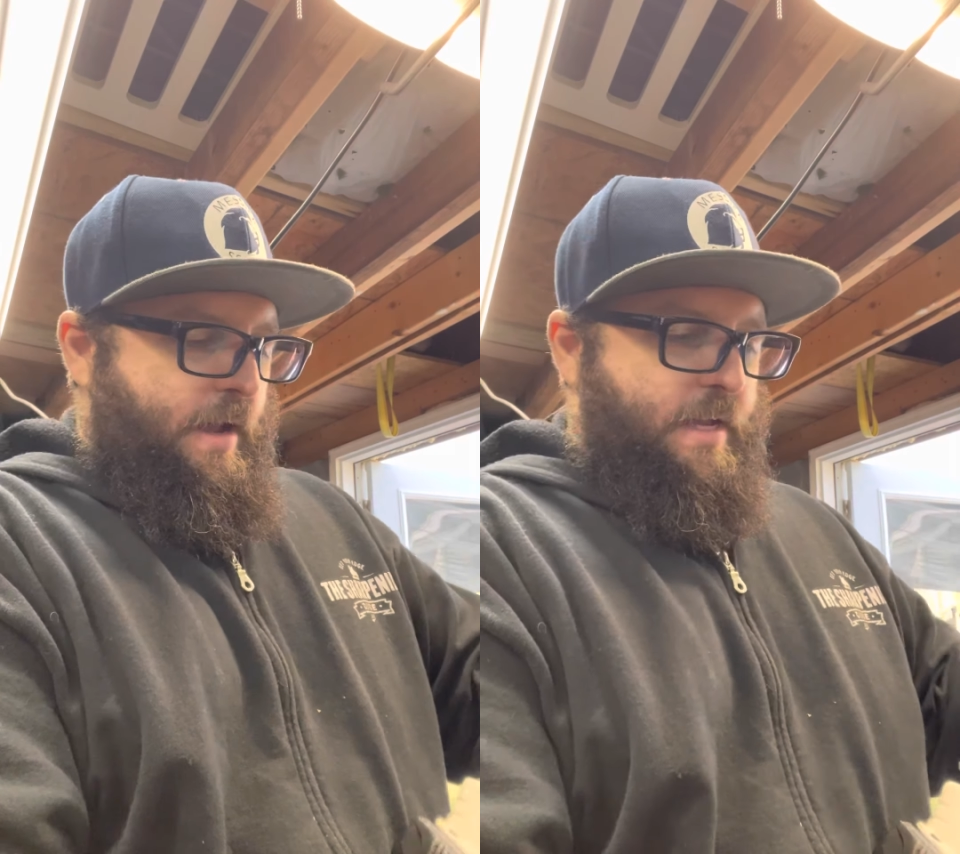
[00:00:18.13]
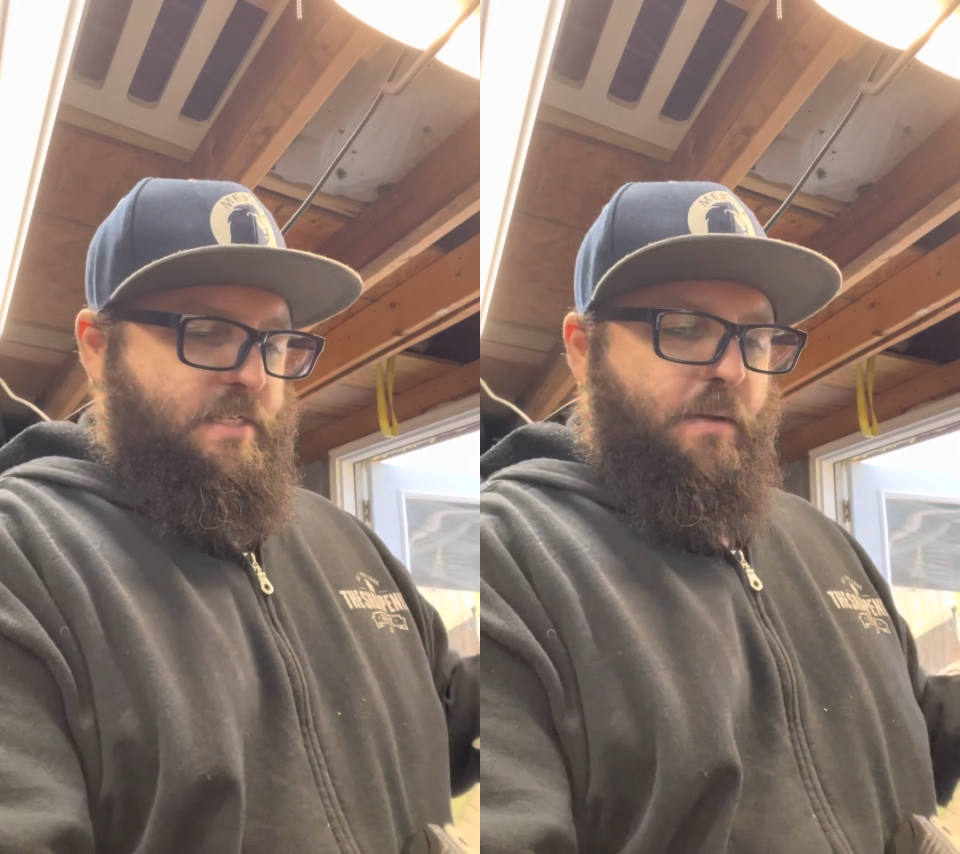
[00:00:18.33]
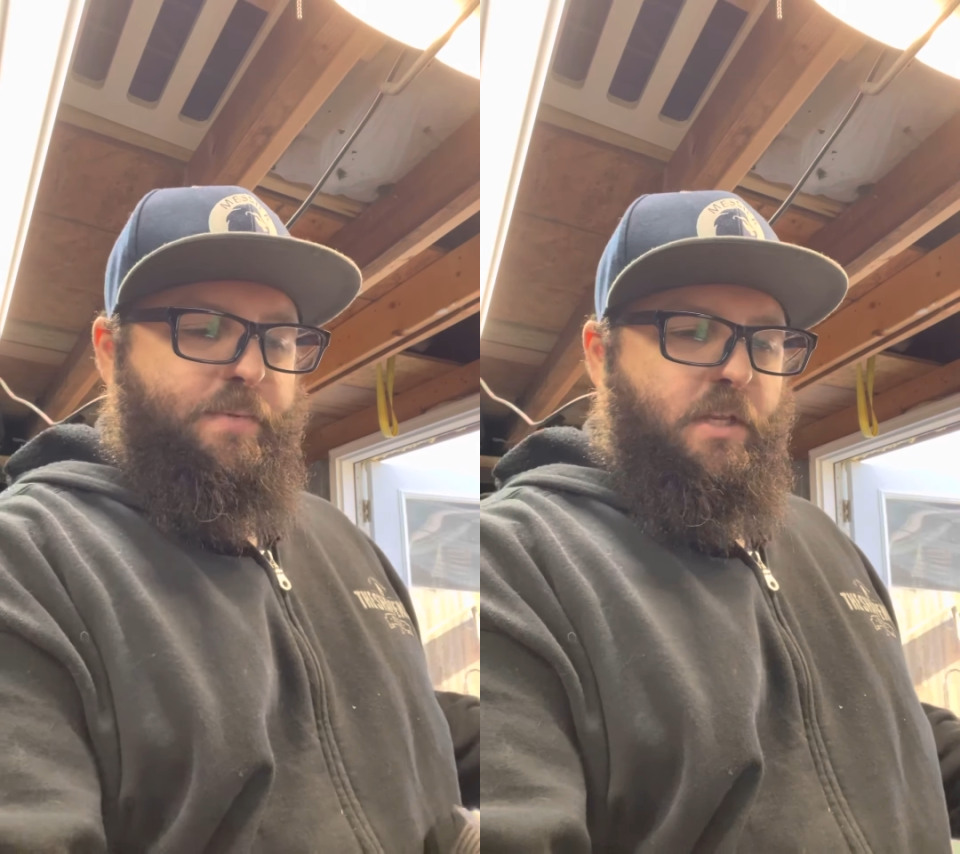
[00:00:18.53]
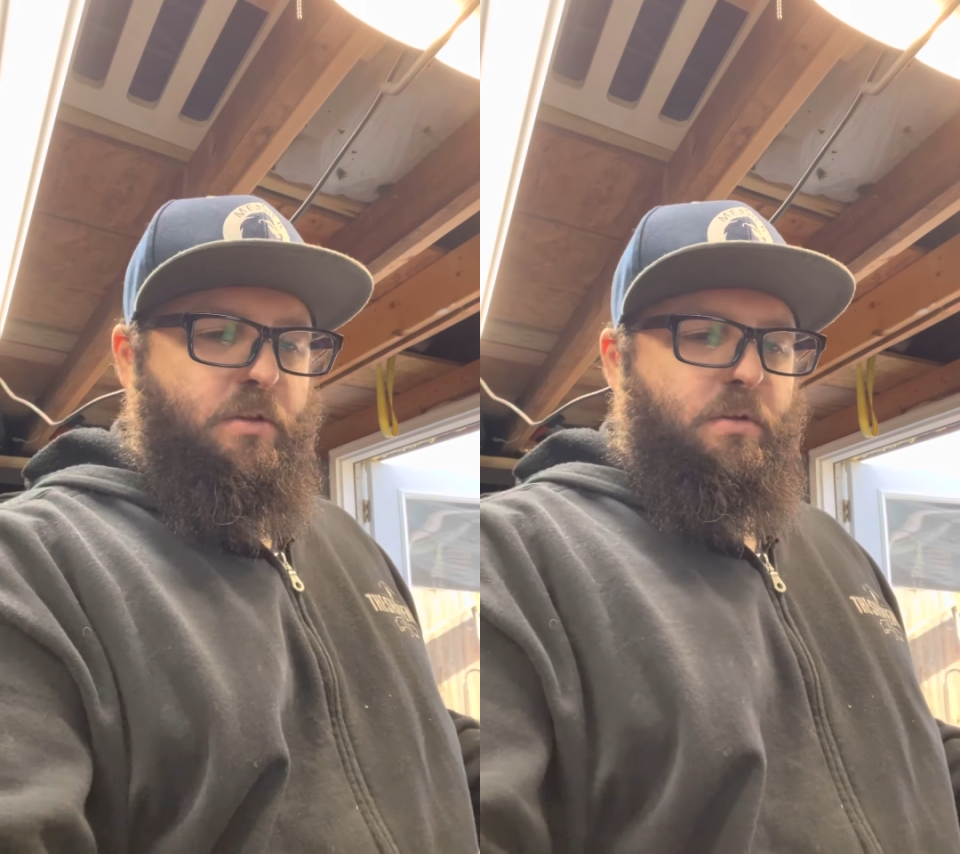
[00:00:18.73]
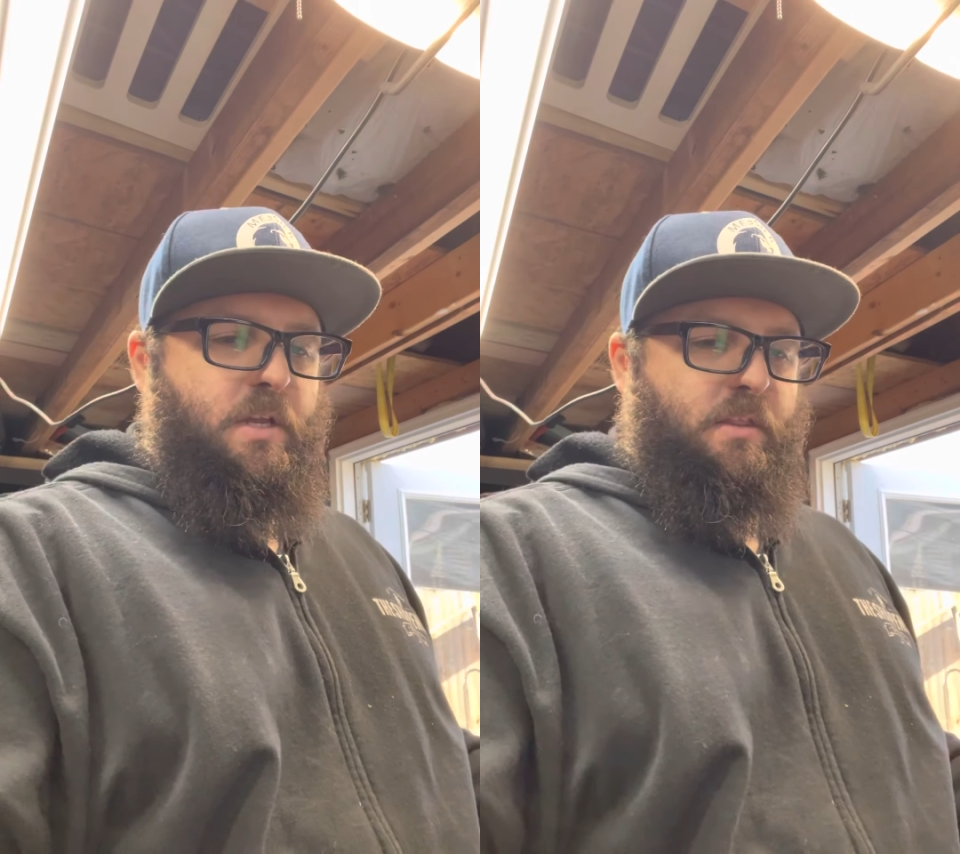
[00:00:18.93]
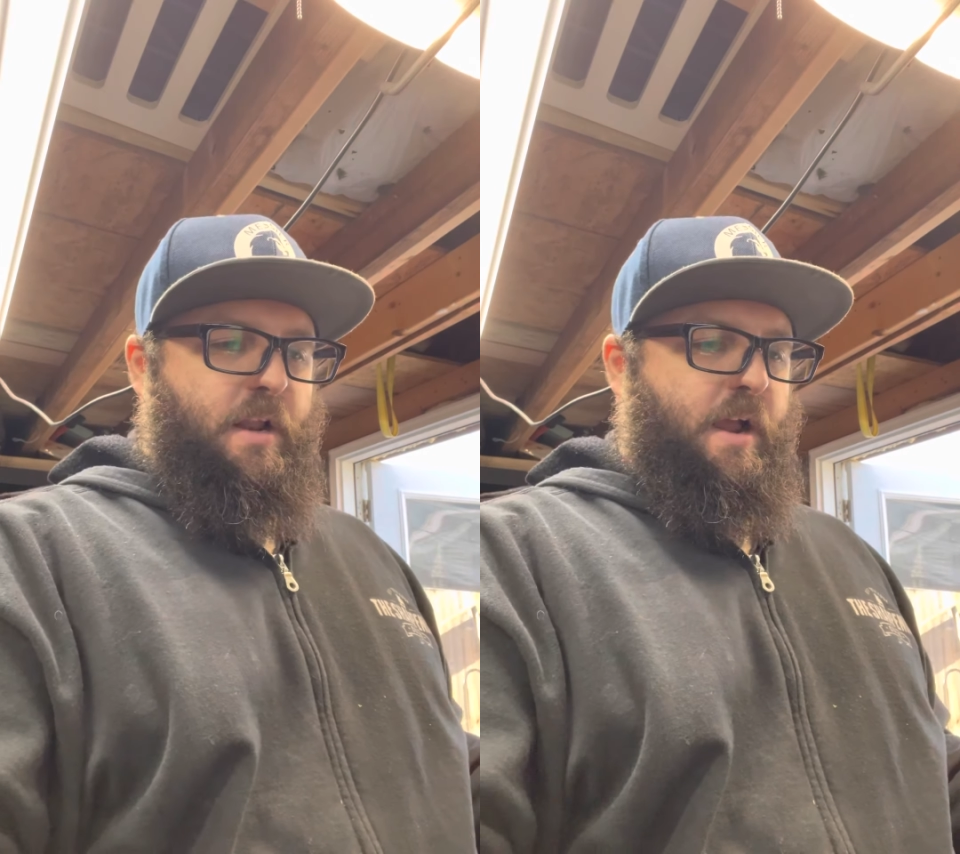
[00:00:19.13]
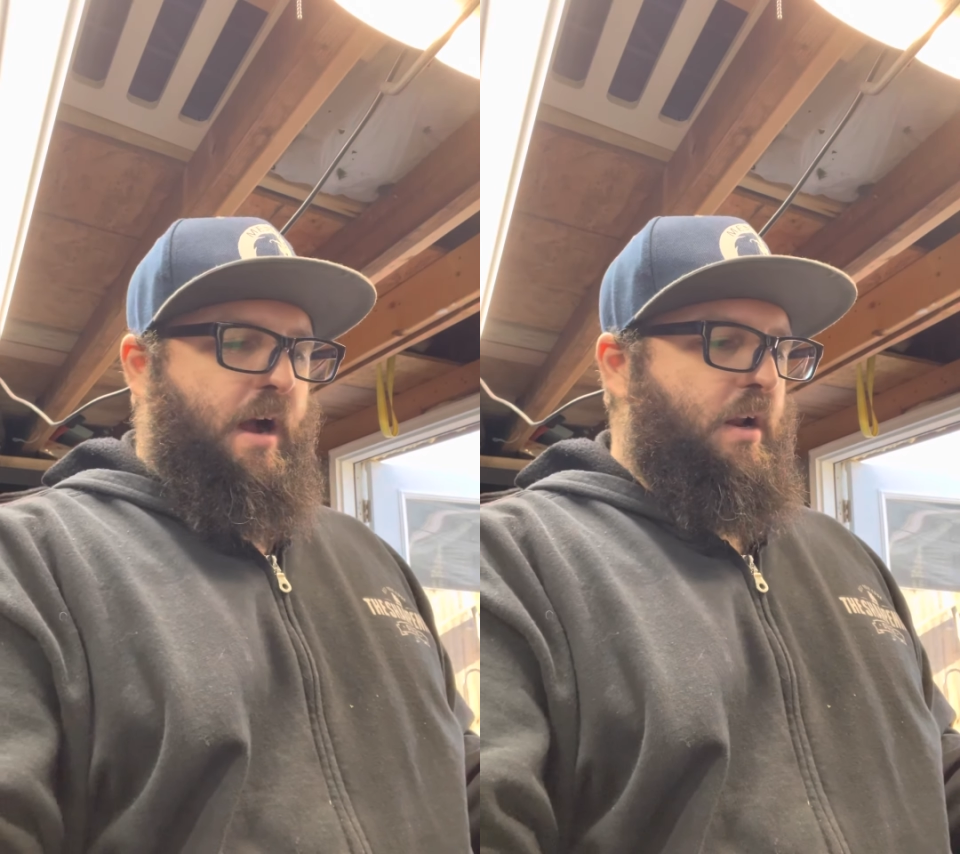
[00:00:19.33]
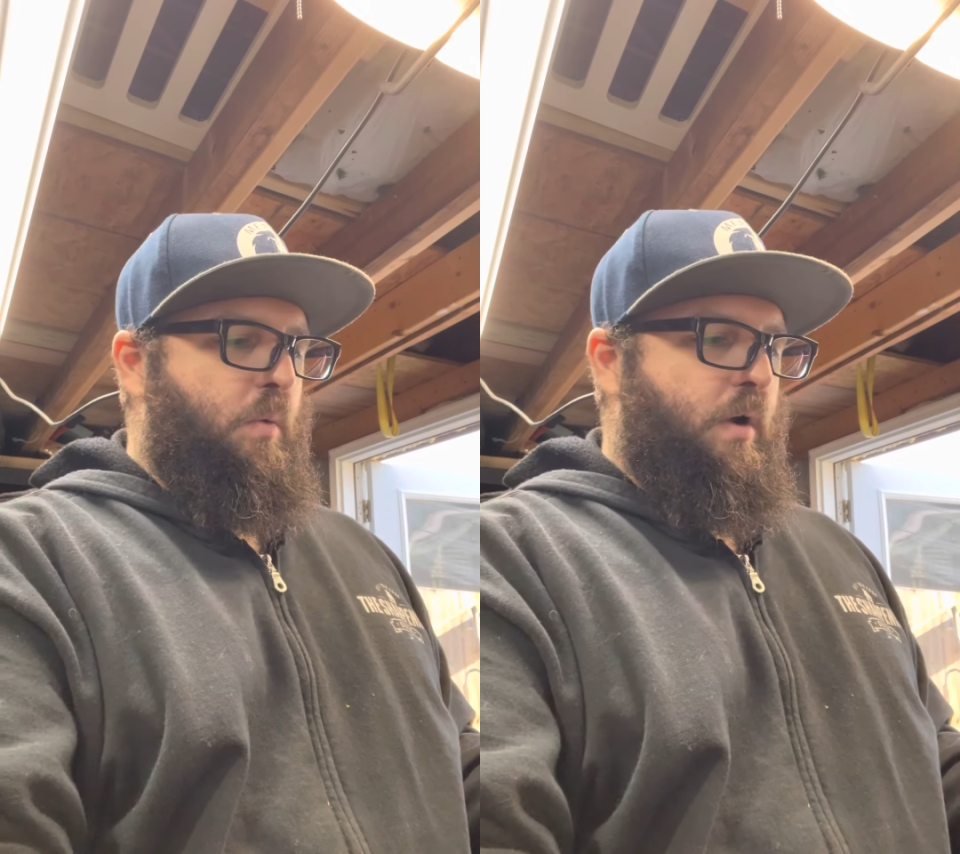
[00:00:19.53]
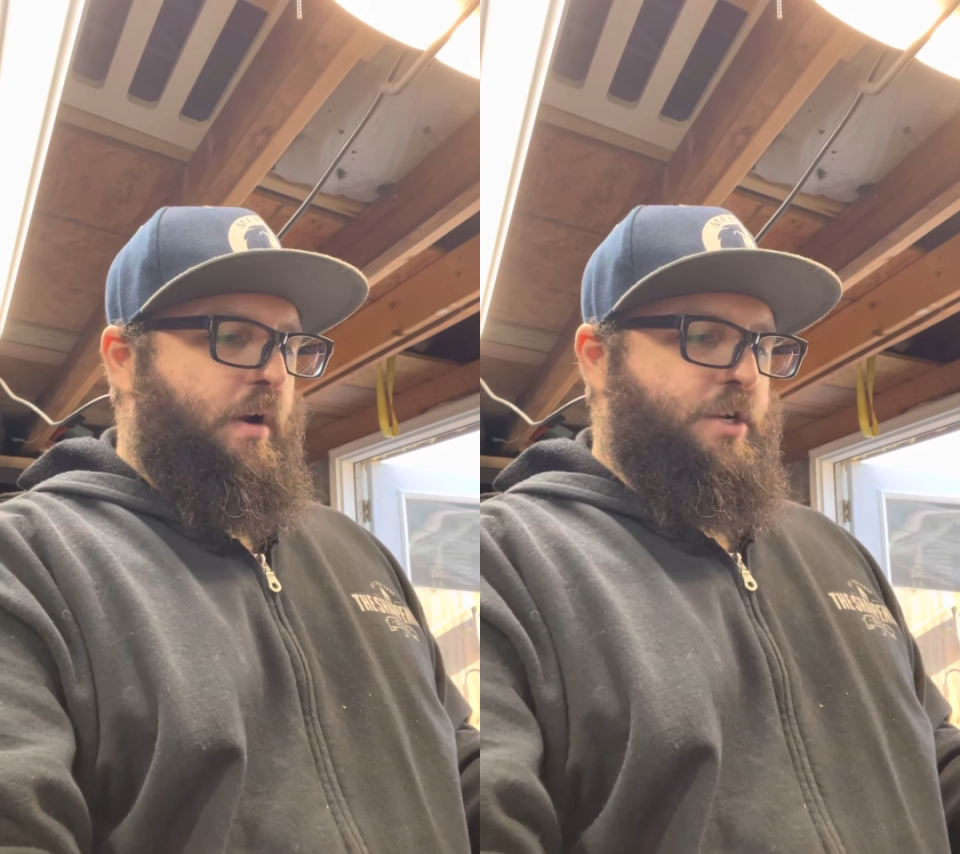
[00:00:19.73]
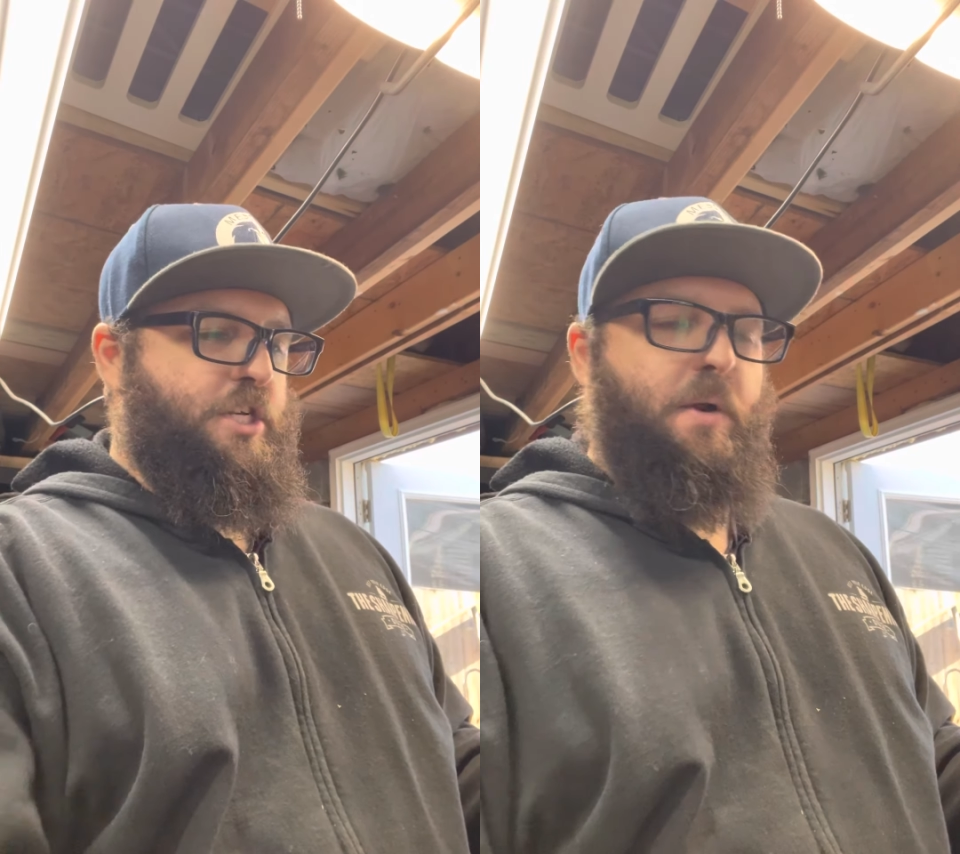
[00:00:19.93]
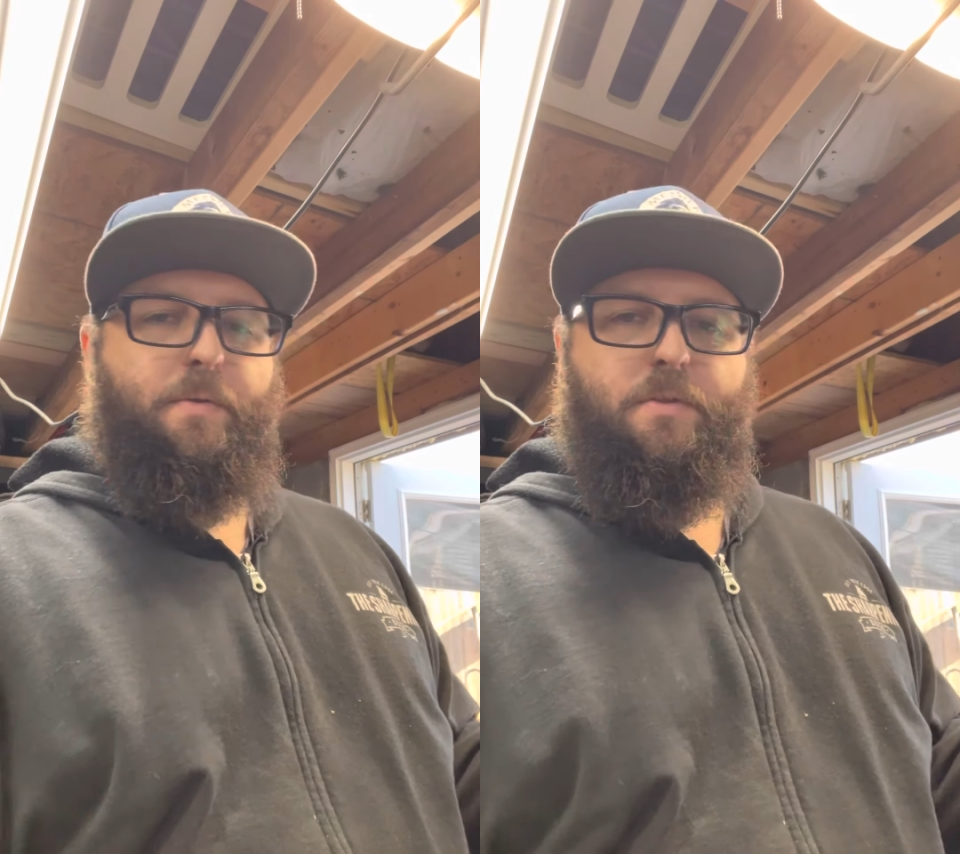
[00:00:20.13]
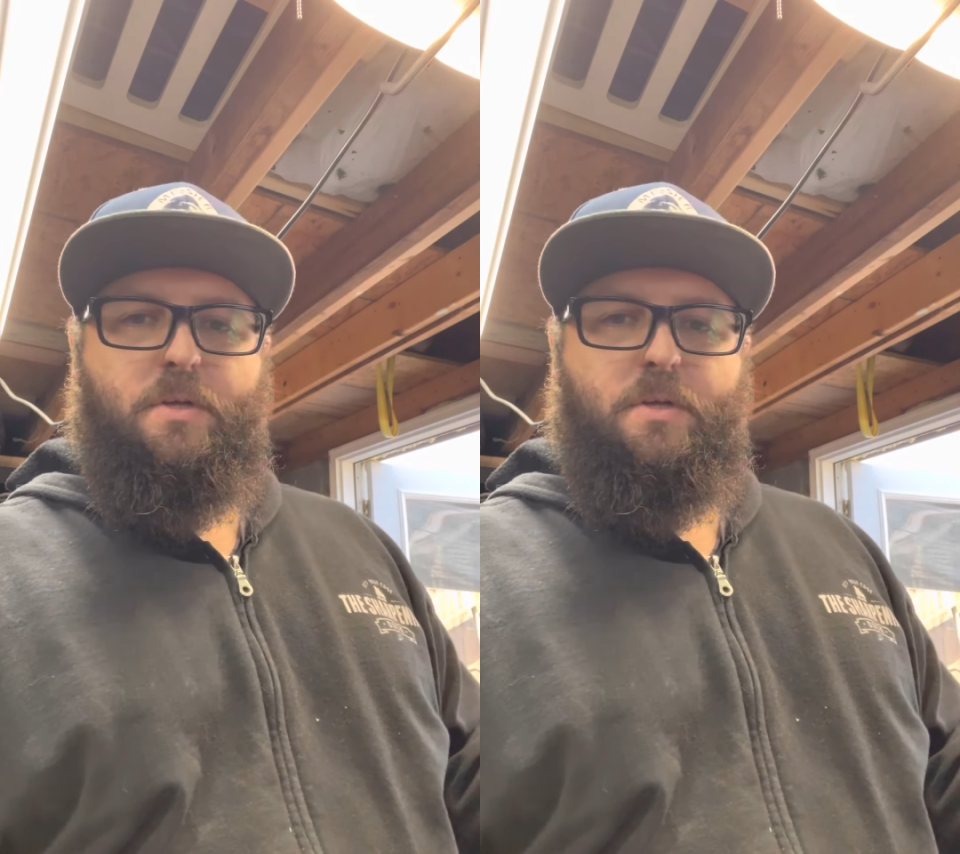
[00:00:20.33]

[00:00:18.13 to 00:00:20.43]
has something unique that I kind of wanted to share with